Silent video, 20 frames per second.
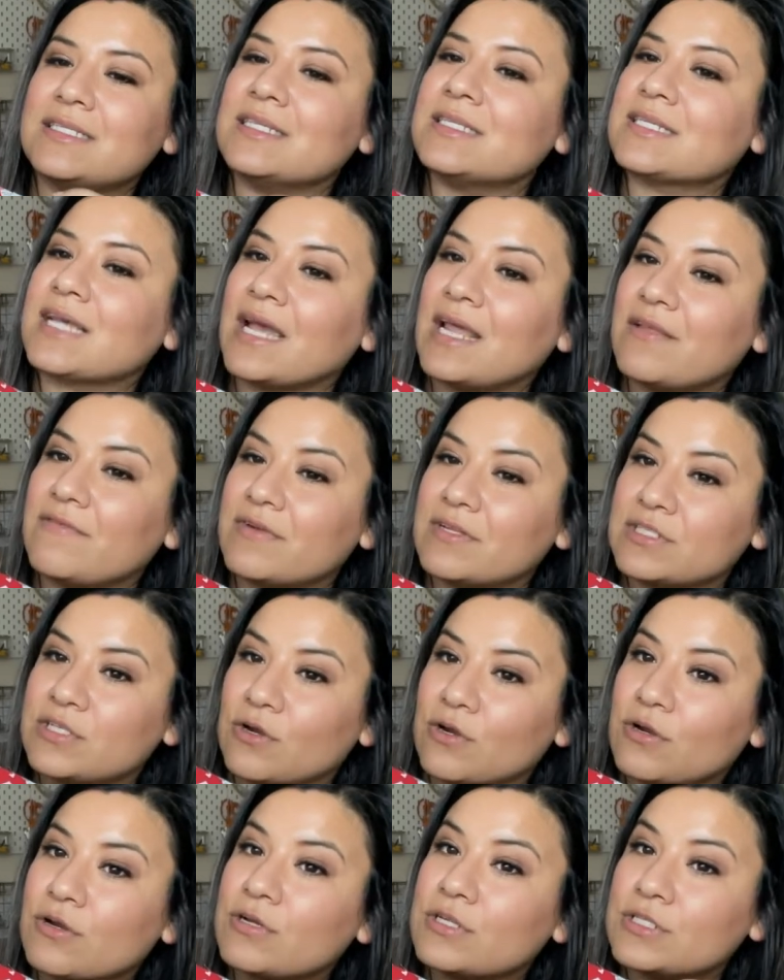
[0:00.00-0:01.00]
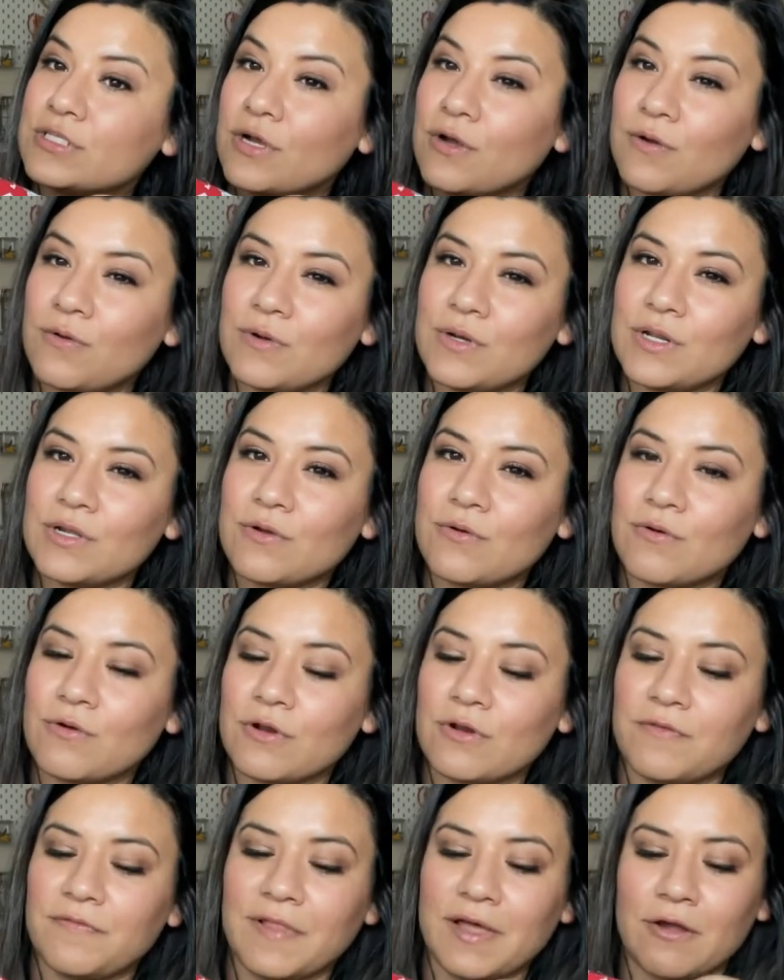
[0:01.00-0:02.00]
is kind of a darker toned
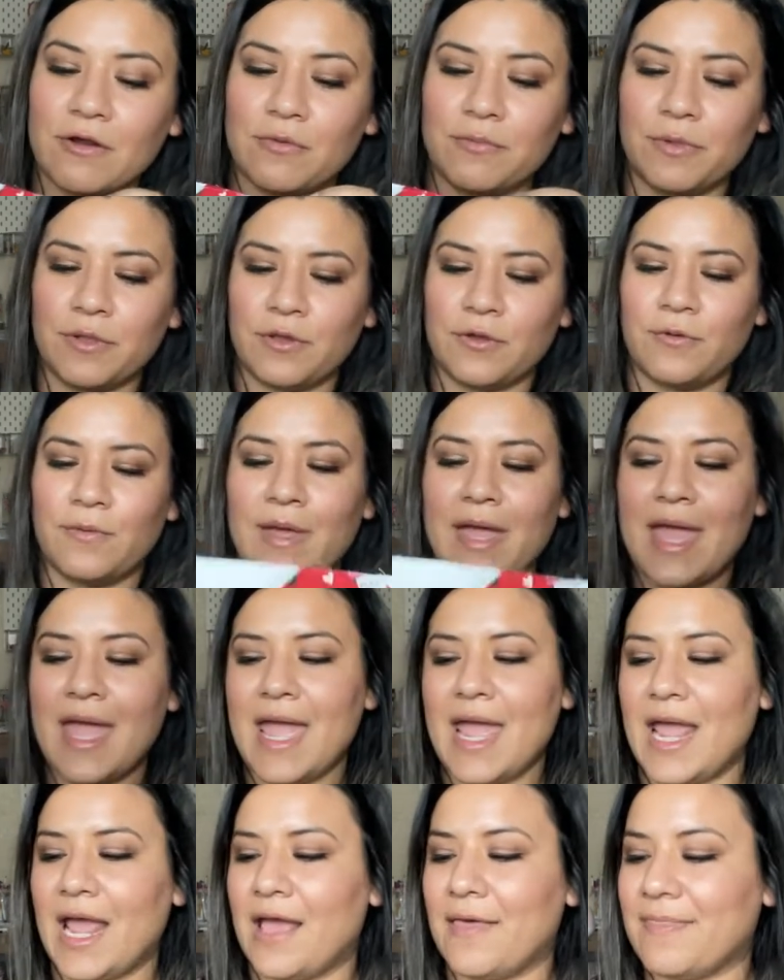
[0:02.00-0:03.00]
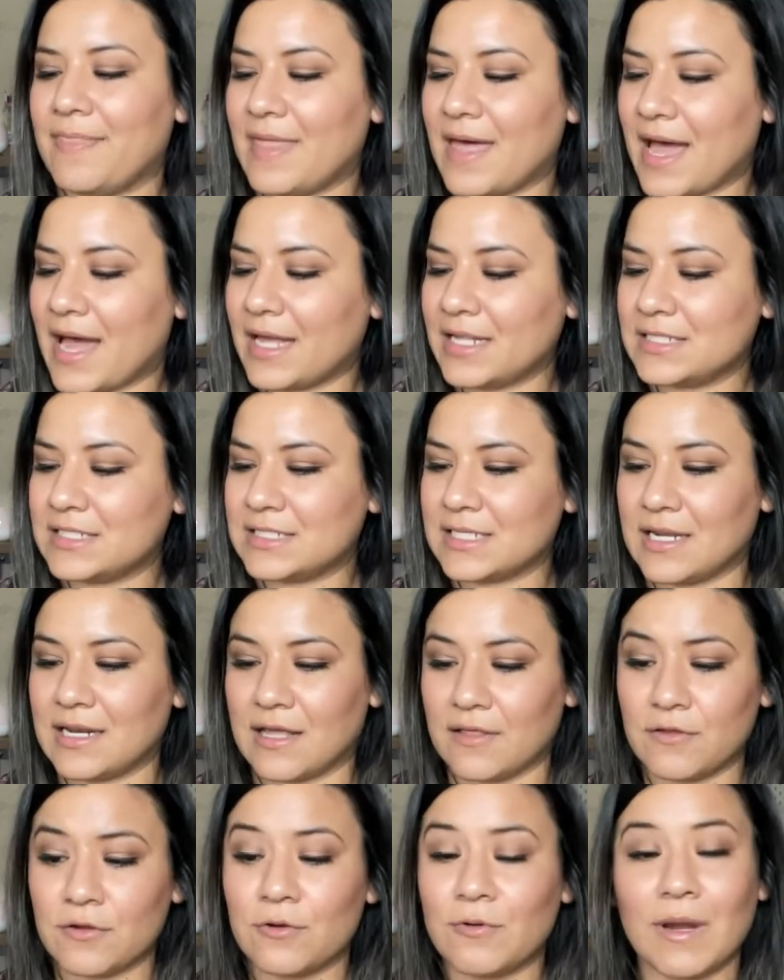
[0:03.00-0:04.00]
cornflower blue. And that's
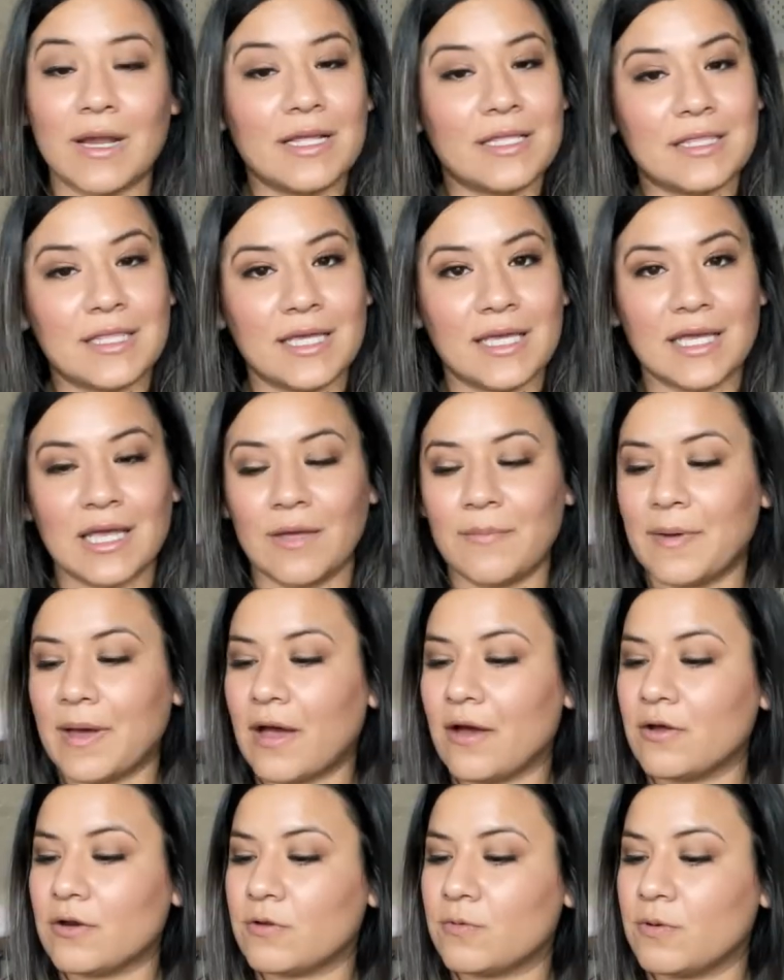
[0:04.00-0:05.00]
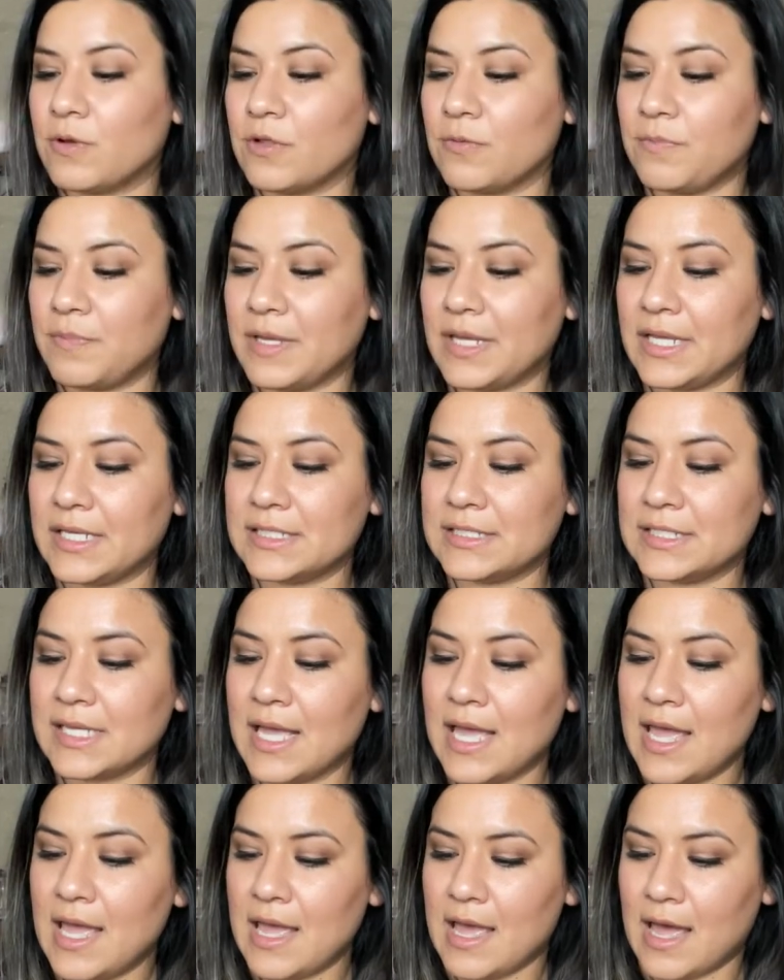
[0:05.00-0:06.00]
another great thing about quilt bees.
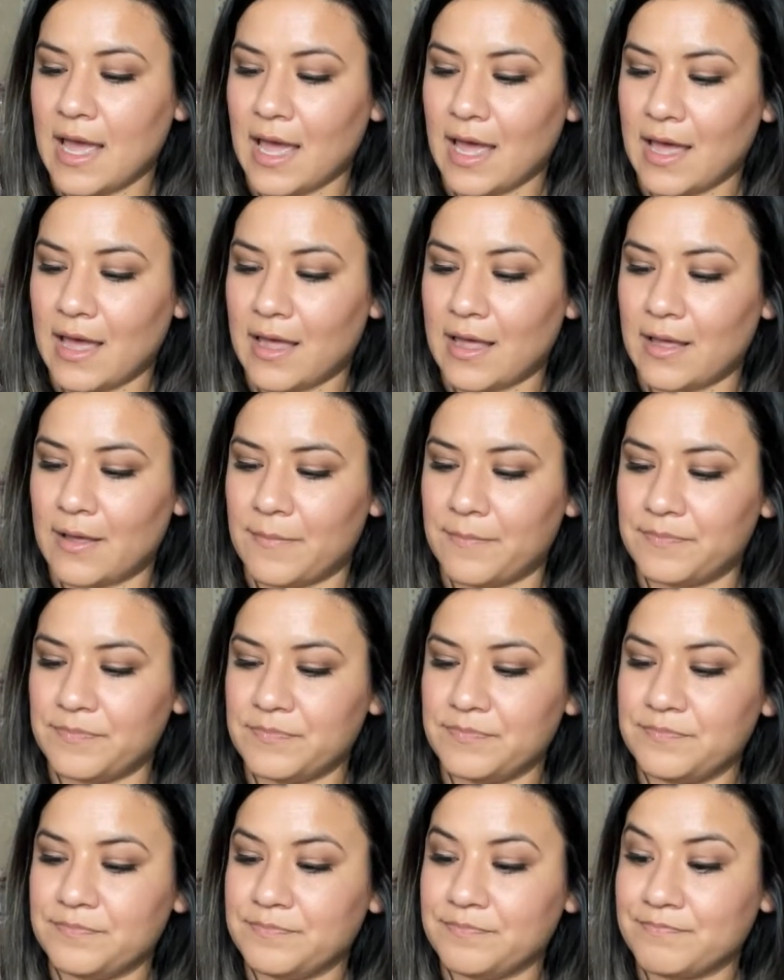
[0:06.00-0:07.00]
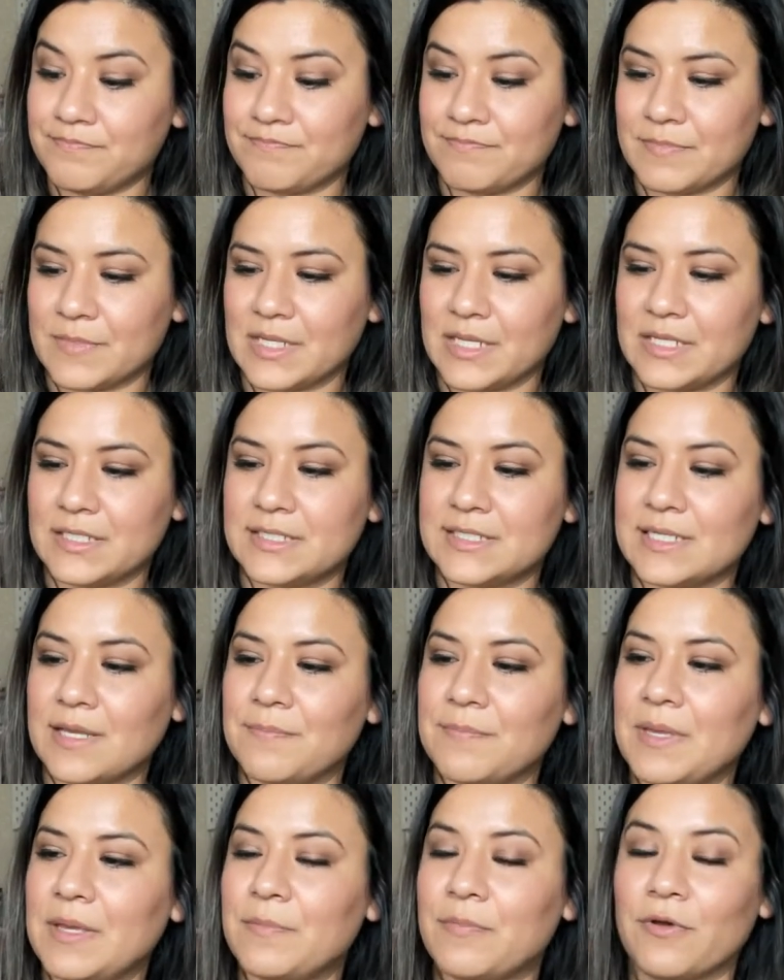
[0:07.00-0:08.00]
Um,
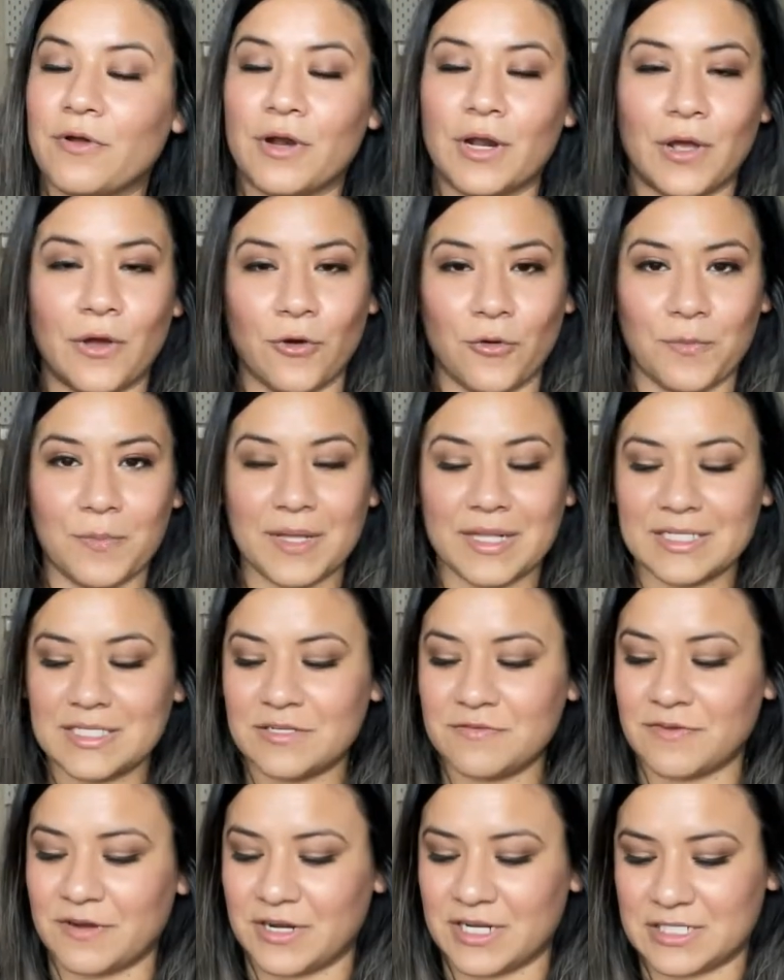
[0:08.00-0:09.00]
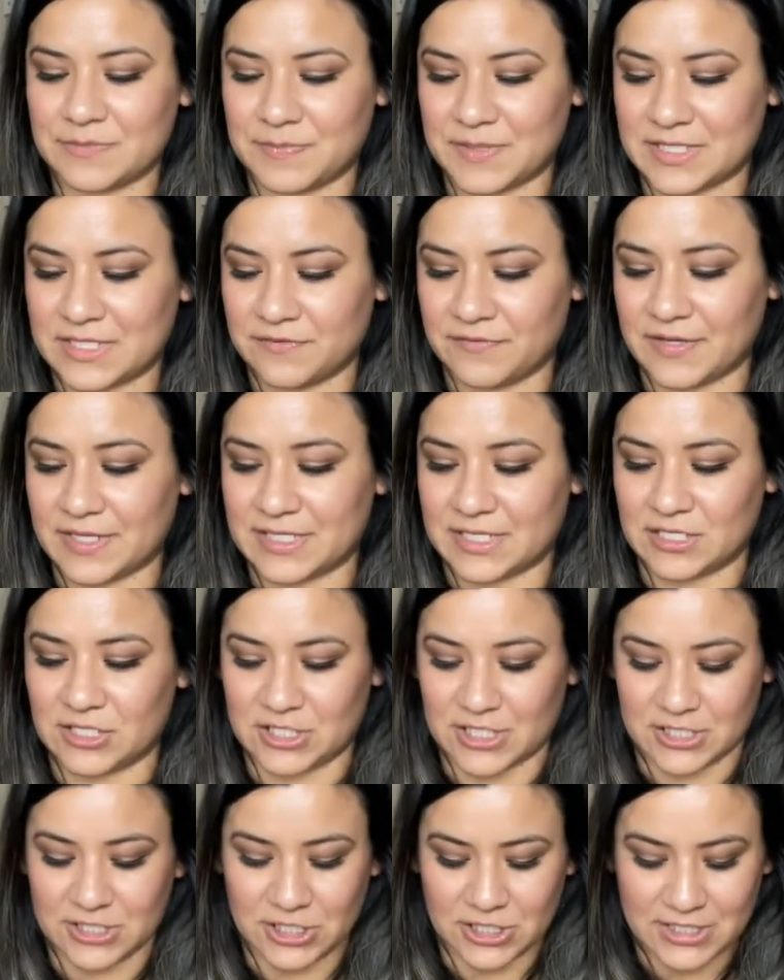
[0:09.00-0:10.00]
some people are open to very specific
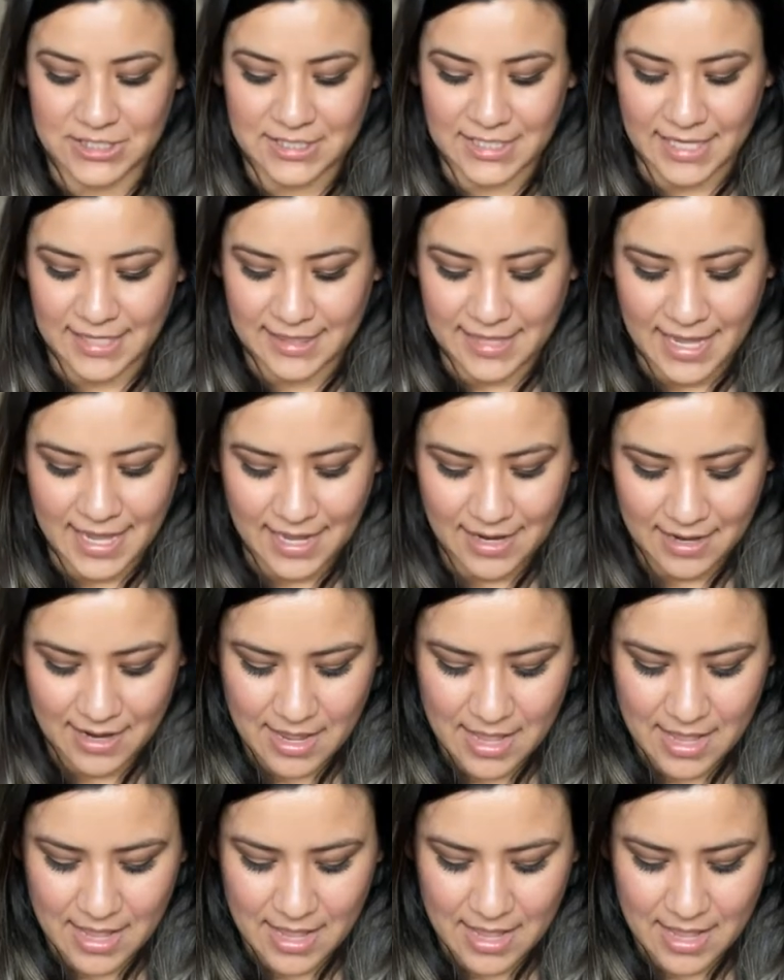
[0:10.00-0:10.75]
suggestions like that,